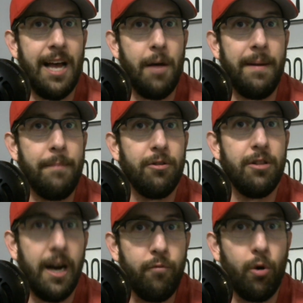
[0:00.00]
how people
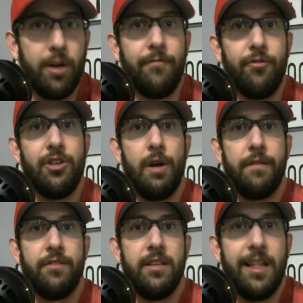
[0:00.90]
love working for the U
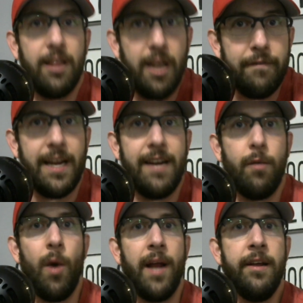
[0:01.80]
F C. They love Dana
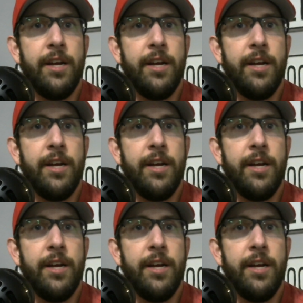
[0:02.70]
White.